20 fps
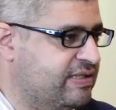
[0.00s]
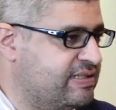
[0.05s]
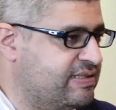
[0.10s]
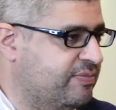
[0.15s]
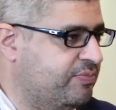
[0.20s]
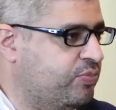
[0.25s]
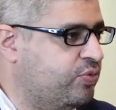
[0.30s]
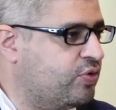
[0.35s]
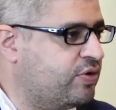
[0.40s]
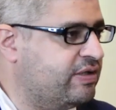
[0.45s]
is
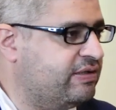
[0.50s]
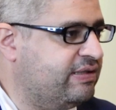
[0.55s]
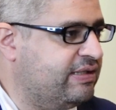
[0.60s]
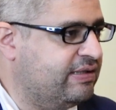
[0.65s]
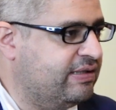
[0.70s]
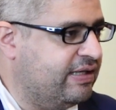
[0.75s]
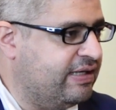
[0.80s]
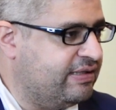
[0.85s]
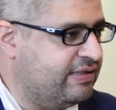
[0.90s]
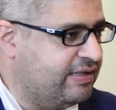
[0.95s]

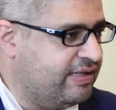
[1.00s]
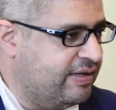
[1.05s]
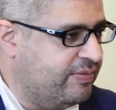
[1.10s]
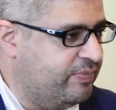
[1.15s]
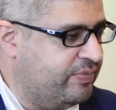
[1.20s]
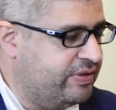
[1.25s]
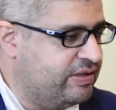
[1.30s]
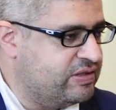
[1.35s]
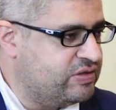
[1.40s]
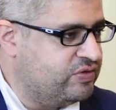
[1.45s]
supporting like the
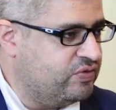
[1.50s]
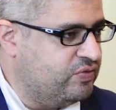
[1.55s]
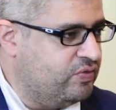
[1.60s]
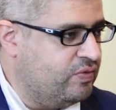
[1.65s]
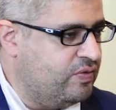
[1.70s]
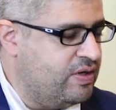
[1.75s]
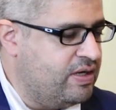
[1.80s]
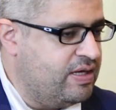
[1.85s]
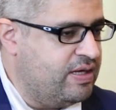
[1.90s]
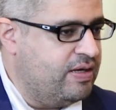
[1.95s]
companies
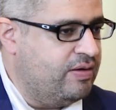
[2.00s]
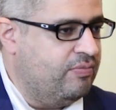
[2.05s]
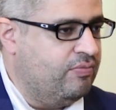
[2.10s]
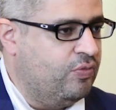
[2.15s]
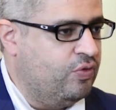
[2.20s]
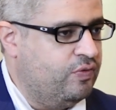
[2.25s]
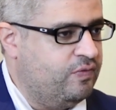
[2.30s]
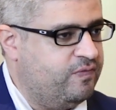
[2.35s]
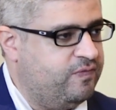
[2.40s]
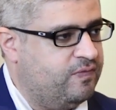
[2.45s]
to
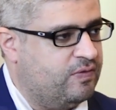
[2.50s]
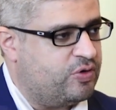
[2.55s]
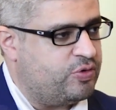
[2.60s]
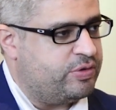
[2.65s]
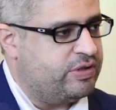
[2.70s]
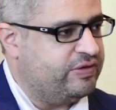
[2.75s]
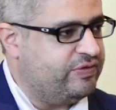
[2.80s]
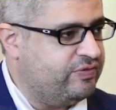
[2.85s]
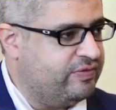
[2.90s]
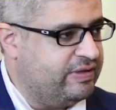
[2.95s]
move
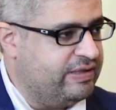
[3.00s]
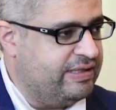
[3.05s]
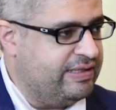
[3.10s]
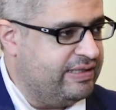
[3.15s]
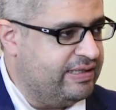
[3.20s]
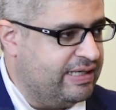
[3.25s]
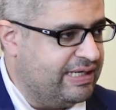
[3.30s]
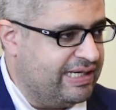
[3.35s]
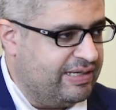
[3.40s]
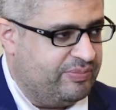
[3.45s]
forward to
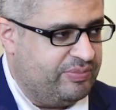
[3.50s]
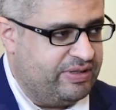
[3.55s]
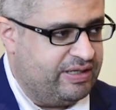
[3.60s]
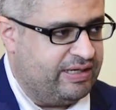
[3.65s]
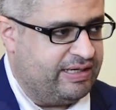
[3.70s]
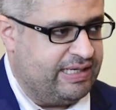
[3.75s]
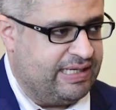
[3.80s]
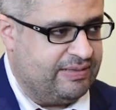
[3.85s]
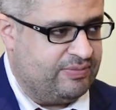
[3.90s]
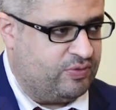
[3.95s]
the uh,
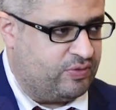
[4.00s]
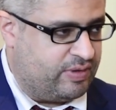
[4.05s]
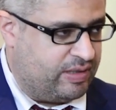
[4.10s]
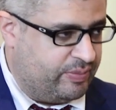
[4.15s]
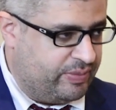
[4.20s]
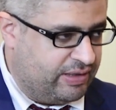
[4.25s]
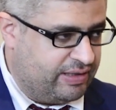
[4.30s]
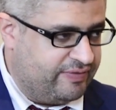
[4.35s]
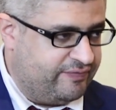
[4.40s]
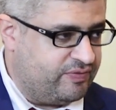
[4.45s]
BIM or
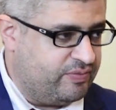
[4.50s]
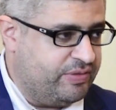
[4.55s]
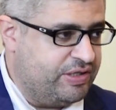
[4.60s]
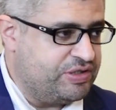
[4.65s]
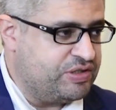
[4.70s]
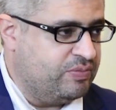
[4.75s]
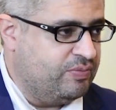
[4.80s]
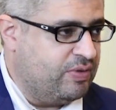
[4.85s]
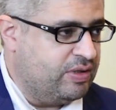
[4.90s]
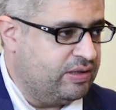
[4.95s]
the Building
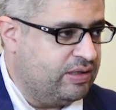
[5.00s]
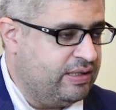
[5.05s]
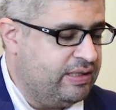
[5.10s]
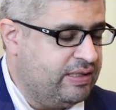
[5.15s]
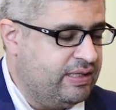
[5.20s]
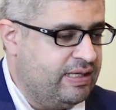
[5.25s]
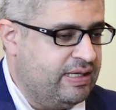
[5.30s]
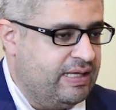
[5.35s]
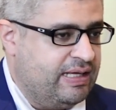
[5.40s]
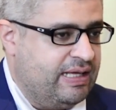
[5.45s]
Information
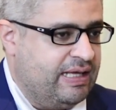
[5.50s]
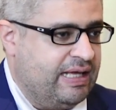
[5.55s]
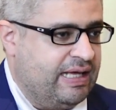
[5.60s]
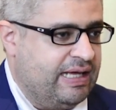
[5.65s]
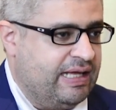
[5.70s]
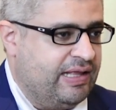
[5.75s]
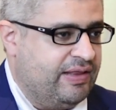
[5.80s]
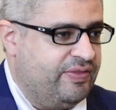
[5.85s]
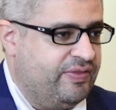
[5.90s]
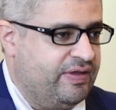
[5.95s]
Modeling,
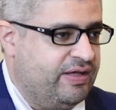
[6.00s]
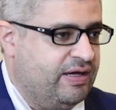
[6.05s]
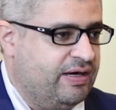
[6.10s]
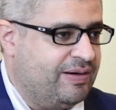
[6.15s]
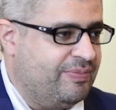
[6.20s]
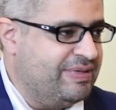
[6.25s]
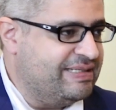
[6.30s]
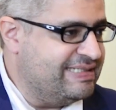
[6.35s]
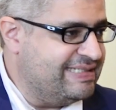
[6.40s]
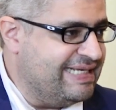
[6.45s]
and they
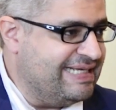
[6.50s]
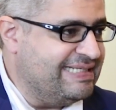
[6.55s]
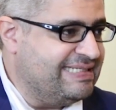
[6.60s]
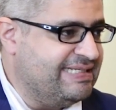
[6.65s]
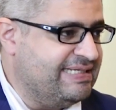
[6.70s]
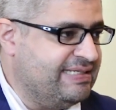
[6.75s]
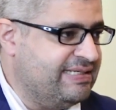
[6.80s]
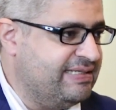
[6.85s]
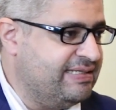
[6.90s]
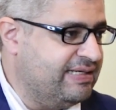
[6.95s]
are
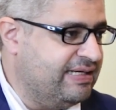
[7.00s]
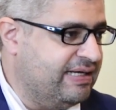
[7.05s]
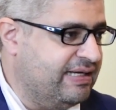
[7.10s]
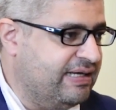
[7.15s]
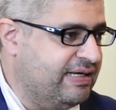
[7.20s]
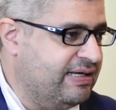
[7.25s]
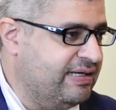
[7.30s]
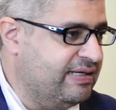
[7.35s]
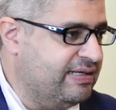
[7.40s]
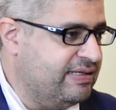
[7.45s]
mandating uh,
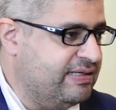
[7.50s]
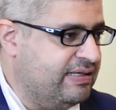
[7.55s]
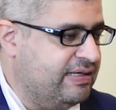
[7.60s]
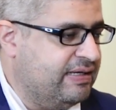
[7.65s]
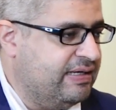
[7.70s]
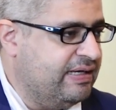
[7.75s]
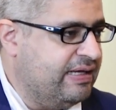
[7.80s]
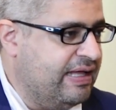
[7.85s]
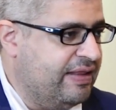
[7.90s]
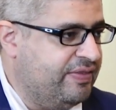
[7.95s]

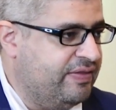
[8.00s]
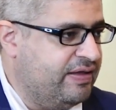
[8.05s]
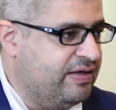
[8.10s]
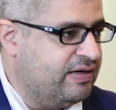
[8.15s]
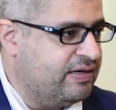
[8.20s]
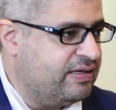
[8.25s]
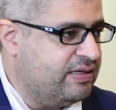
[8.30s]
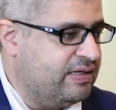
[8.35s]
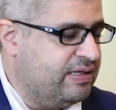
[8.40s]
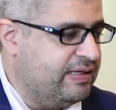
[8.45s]
uh, and they
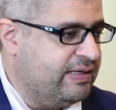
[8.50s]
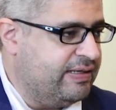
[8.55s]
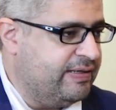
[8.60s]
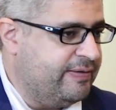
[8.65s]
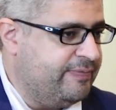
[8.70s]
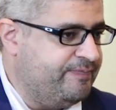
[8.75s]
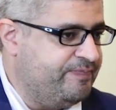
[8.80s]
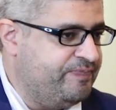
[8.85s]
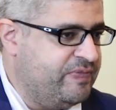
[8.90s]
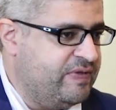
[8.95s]
are.
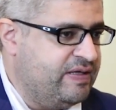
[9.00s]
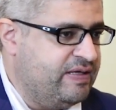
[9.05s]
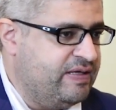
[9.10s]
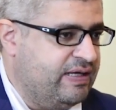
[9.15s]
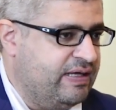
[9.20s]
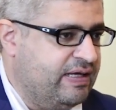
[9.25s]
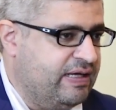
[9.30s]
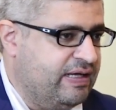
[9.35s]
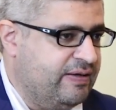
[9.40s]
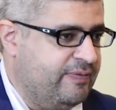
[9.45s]
Um,
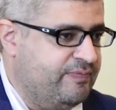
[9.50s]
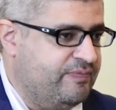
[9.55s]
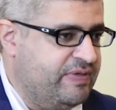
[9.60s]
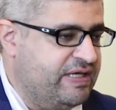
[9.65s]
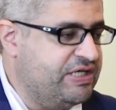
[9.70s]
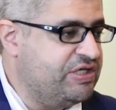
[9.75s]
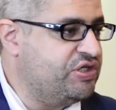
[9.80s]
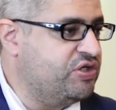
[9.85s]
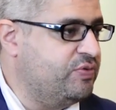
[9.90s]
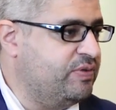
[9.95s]
um,
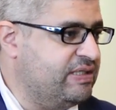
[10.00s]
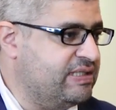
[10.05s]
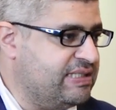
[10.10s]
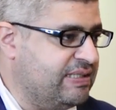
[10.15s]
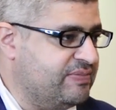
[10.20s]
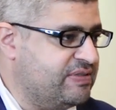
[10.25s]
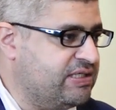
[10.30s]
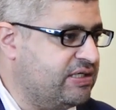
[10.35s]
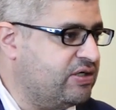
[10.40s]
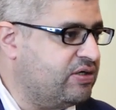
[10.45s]
issuing
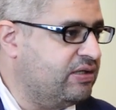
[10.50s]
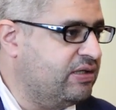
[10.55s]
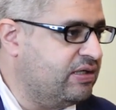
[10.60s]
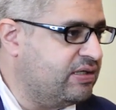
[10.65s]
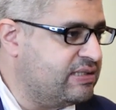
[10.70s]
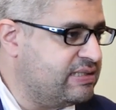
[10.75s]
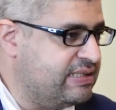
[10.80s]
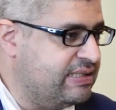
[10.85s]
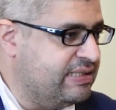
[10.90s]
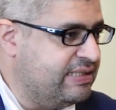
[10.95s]
some
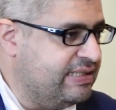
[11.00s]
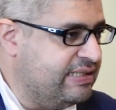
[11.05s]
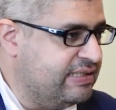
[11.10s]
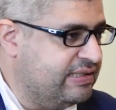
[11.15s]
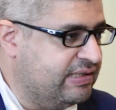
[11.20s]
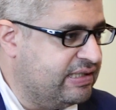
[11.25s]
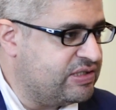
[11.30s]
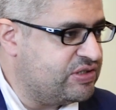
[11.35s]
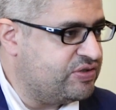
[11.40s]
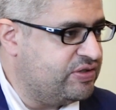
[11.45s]
circulars in the
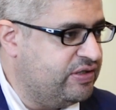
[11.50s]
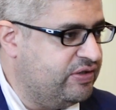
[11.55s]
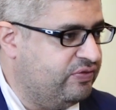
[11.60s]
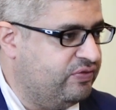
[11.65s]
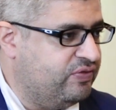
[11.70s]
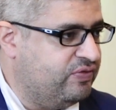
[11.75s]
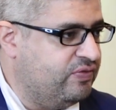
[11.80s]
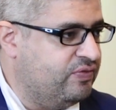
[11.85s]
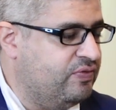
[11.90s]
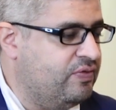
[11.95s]
industry
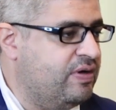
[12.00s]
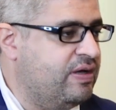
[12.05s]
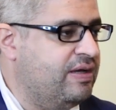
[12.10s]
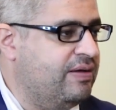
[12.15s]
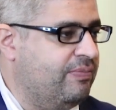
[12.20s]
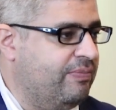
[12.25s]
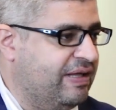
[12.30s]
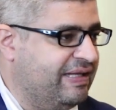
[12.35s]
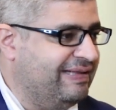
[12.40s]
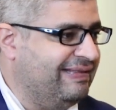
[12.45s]
to
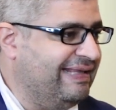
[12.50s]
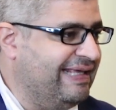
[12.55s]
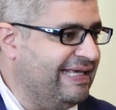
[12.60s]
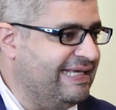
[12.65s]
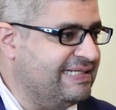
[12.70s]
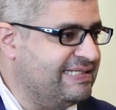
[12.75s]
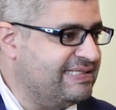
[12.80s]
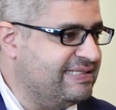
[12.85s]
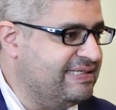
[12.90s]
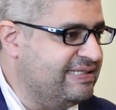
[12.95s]

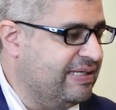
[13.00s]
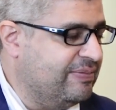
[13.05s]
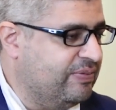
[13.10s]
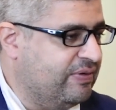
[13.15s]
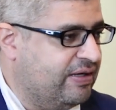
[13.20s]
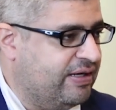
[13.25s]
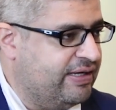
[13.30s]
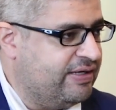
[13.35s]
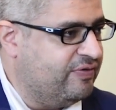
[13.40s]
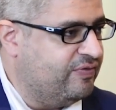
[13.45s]
mandate the
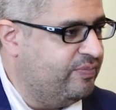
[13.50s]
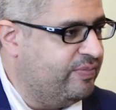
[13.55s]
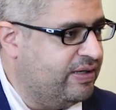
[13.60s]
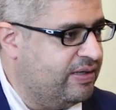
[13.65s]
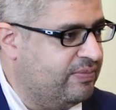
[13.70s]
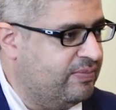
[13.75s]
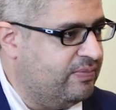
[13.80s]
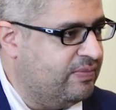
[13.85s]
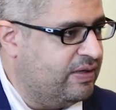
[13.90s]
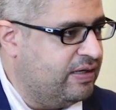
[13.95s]
applying of
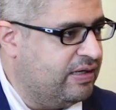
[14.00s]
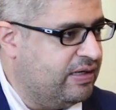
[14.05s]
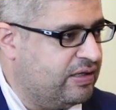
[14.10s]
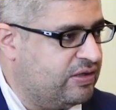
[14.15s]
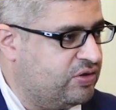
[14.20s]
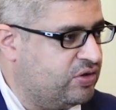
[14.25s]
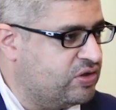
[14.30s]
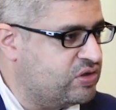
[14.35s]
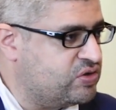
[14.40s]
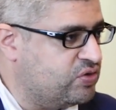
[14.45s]
BIM uh,
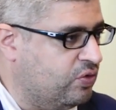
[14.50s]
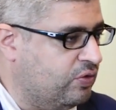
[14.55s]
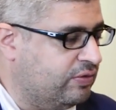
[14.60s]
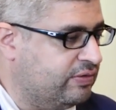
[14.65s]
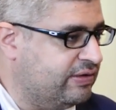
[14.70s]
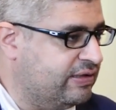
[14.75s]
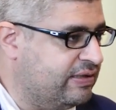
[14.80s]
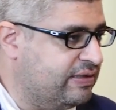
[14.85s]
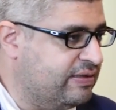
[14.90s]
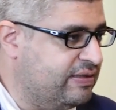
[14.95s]
across
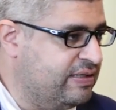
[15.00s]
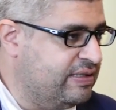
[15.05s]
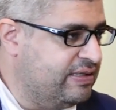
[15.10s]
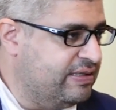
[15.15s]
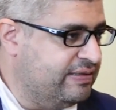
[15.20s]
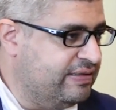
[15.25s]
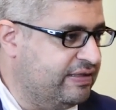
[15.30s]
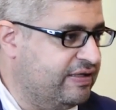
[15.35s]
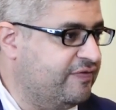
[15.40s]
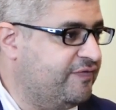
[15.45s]
all the,
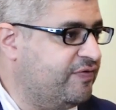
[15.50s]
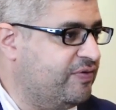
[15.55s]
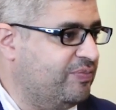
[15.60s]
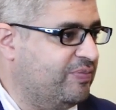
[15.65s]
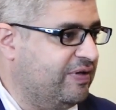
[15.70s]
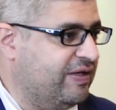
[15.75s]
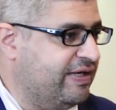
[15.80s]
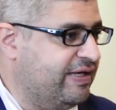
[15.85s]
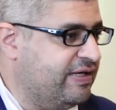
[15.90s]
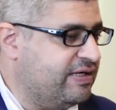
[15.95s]
the
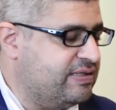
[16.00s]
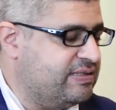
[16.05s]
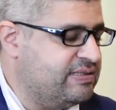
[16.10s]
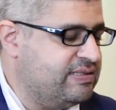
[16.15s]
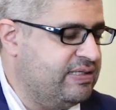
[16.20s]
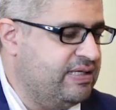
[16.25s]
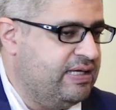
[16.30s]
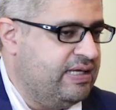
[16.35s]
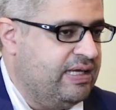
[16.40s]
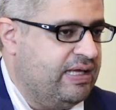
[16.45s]
different players.